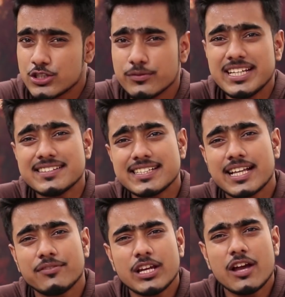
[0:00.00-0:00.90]
So we can say
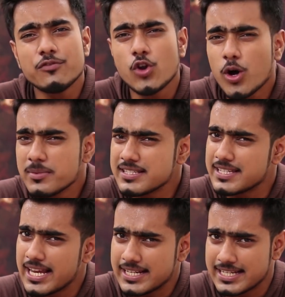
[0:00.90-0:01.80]
that when you have normal
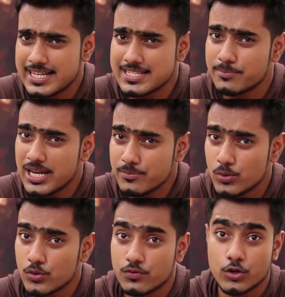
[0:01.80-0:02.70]
selected as a blend
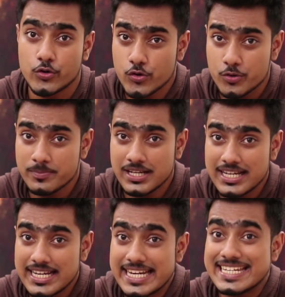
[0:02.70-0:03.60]
mode for a group,
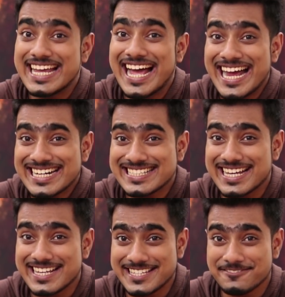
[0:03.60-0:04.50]
it acts
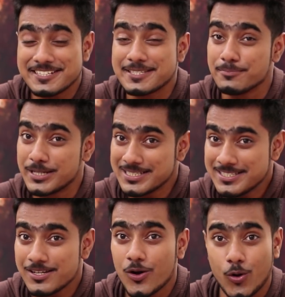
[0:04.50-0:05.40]
as if it's
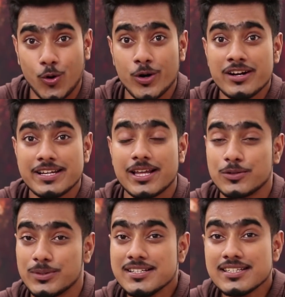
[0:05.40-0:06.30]
merged or in other
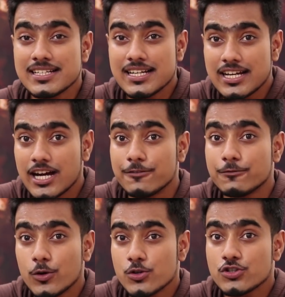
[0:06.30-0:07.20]
words, a
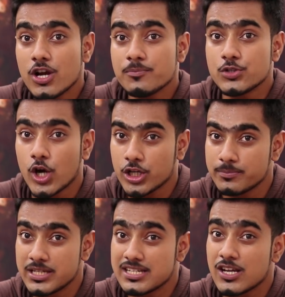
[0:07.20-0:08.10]
Photoshop
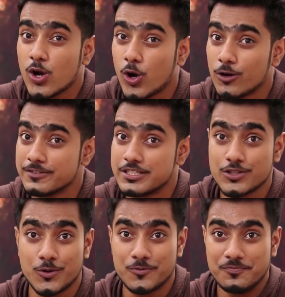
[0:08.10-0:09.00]
document of its
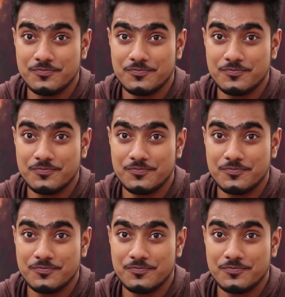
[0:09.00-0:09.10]
own.